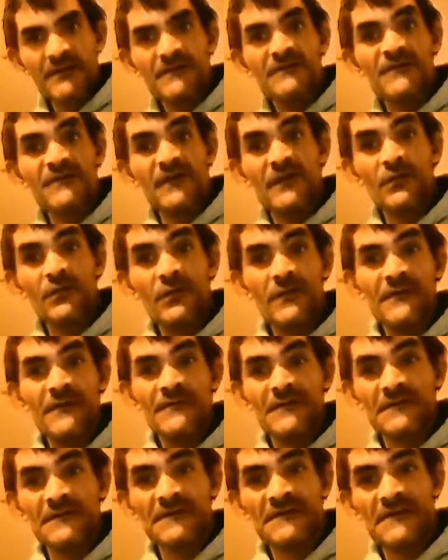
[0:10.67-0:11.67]
January
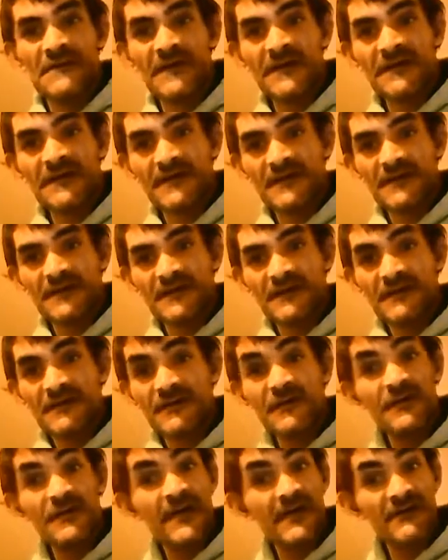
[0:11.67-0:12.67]
16th,
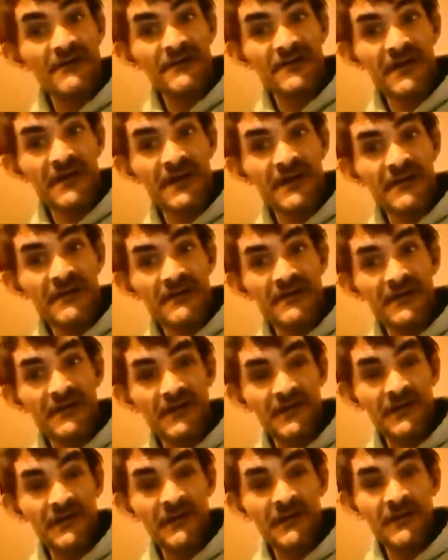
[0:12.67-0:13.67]

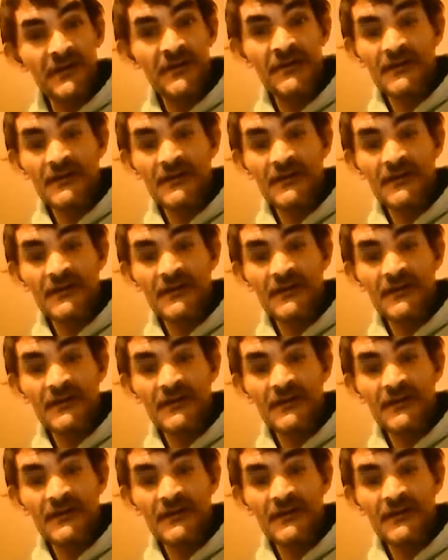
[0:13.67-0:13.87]
2018.